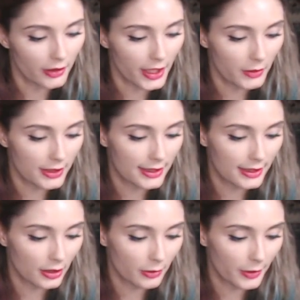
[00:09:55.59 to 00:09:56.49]
they would
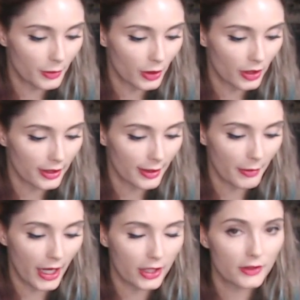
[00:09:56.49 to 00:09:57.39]
still be more than a
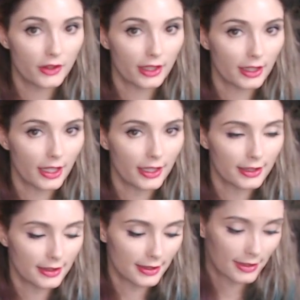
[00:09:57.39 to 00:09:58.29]
match for the
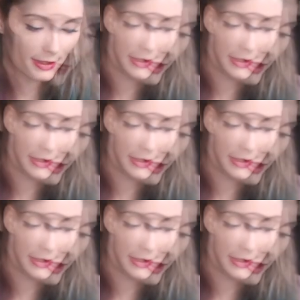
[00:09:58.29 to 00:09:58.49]
Alliance.